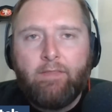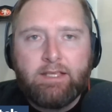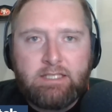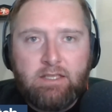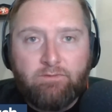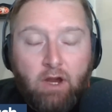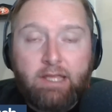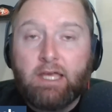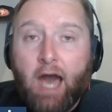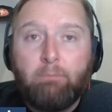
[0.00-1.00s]
This is a very
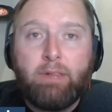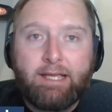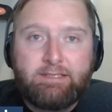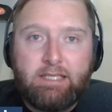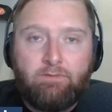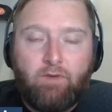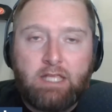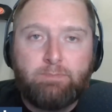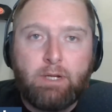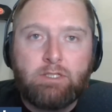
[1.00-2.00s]
complex
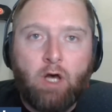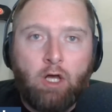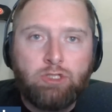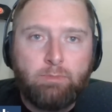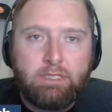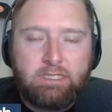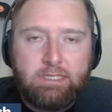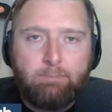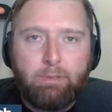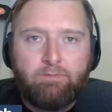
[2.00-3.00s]
defense, but it's also been
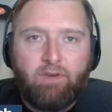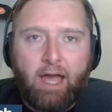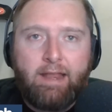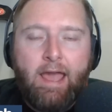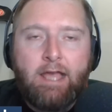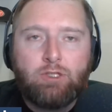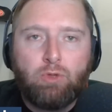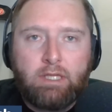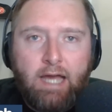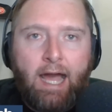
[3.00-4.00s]
simplified
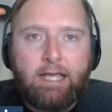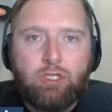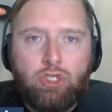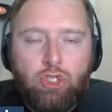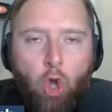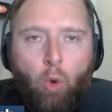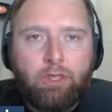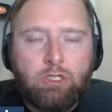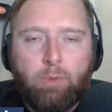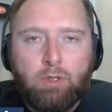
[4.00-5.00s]
so that guys know
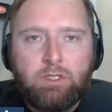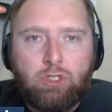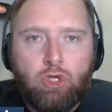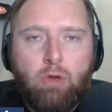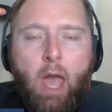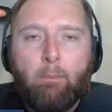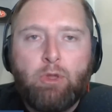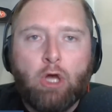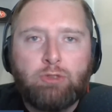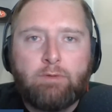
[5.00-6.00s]
what they're supposed to do,
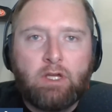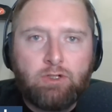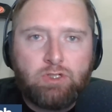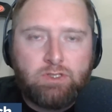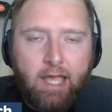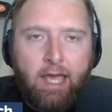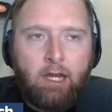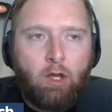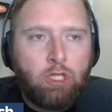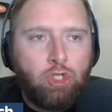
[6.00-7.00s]
but you also have to
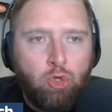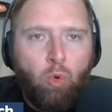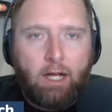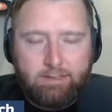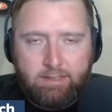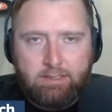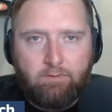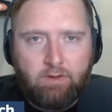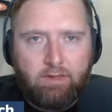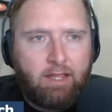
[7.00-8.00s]
understand the nuances
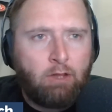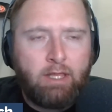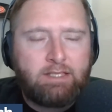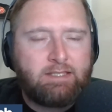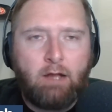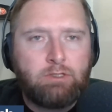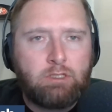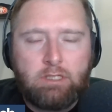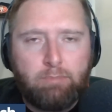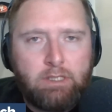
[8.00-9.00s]
of it. And I know that
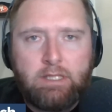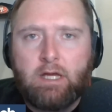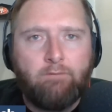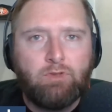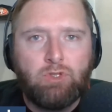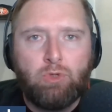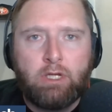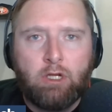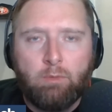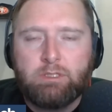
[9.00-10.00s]
sounds completely
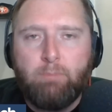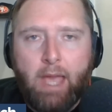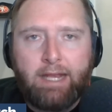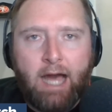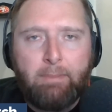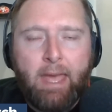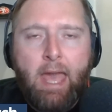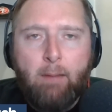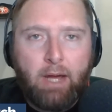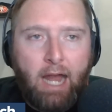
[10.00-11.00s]
convoluted and almost made up,
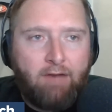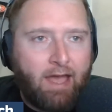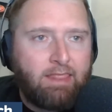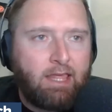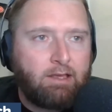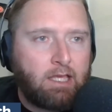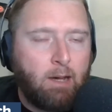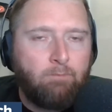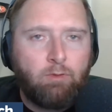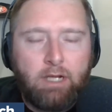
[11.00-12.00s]
but I've had that
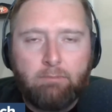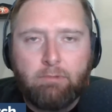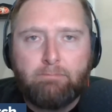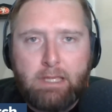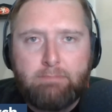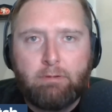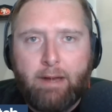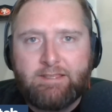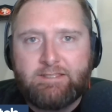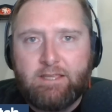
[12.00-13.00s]
come from a number of people
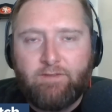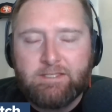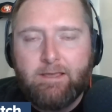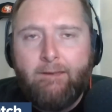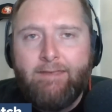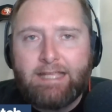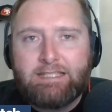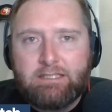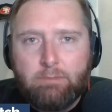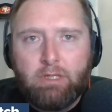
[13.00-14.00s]
about this defense.
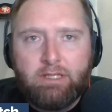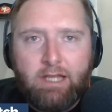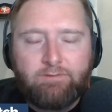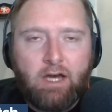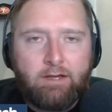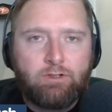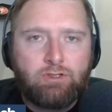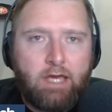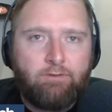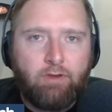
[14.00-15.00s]
It's simple enough to
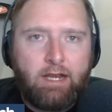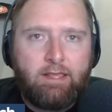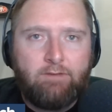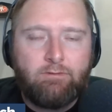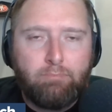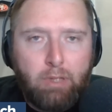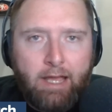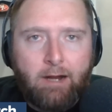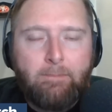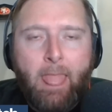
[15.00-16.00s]
understand for any given
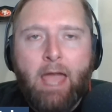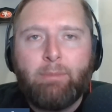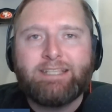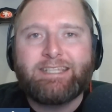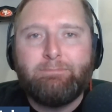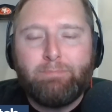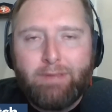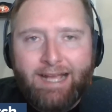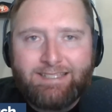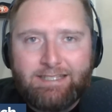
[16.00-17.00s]
player, but it's
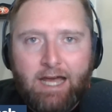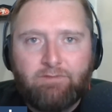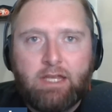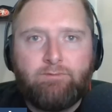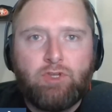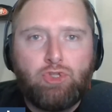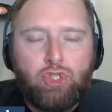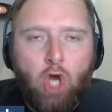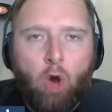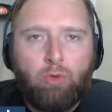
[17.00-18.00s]
complex enough that if you
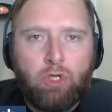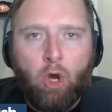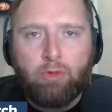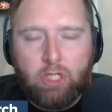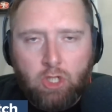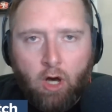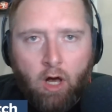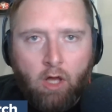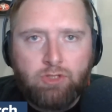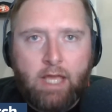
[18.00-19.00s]
don't know the
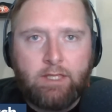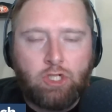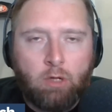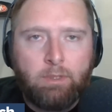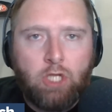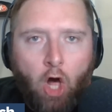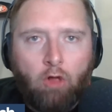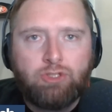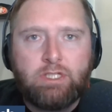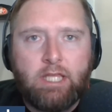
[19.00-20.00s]
calls and the
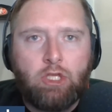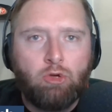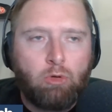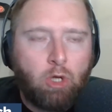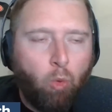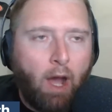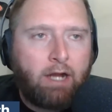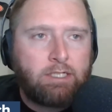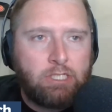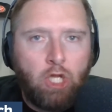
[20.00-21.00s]
terminology that you're
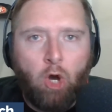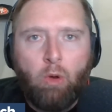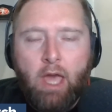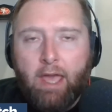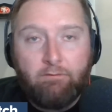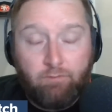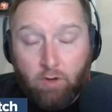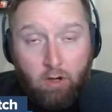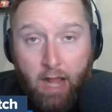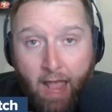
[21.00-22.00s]
required to know
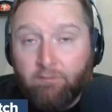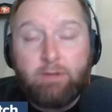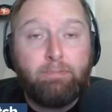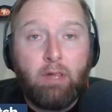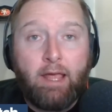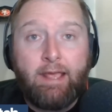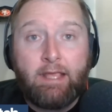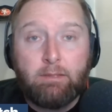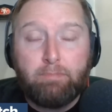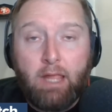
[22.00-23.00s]
for every play
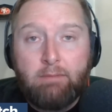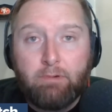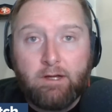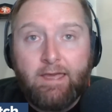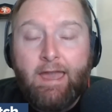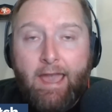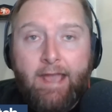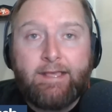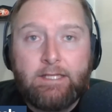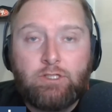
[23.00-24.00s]
in the playbook,
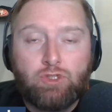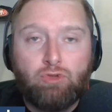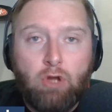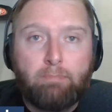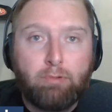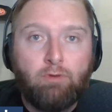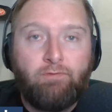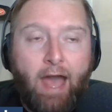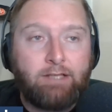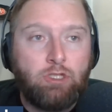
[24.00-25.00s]
it can get you screwed up real
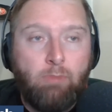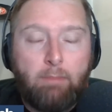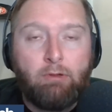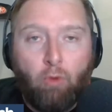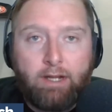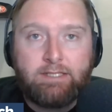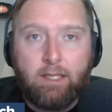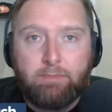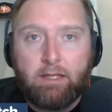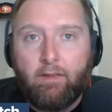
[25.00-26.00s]
fast. You might be running
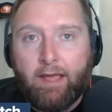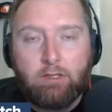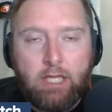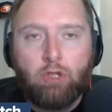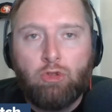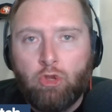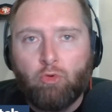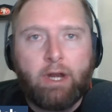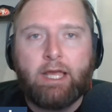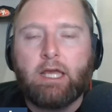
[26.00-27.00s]
something, like you say,
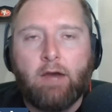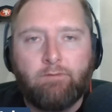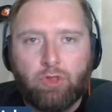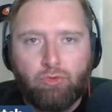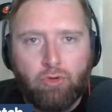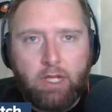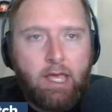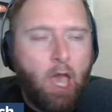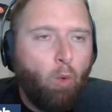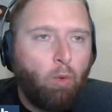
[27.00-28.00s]
you're running a cover
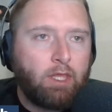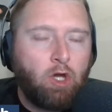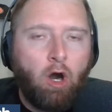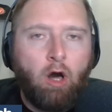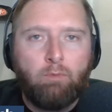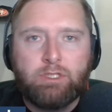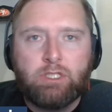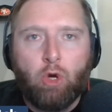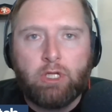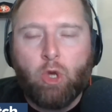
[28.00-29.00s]
three when the call was
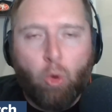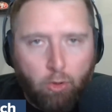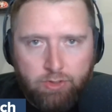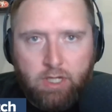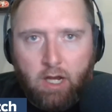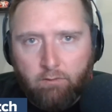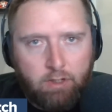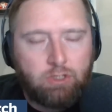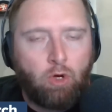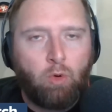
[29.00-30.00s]
to go into quarters
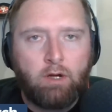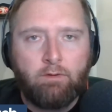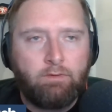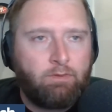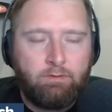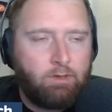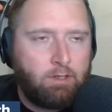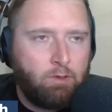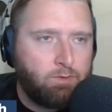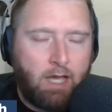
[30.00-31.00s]
coverage, or
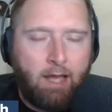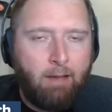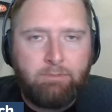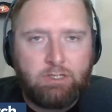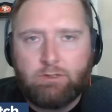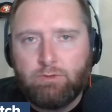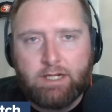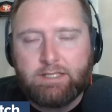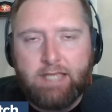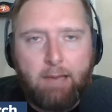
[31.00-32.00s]
to use, I'm just
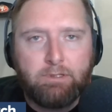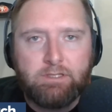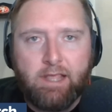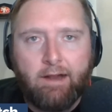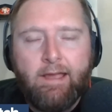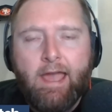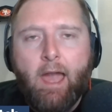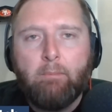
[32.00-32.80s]
using examples there.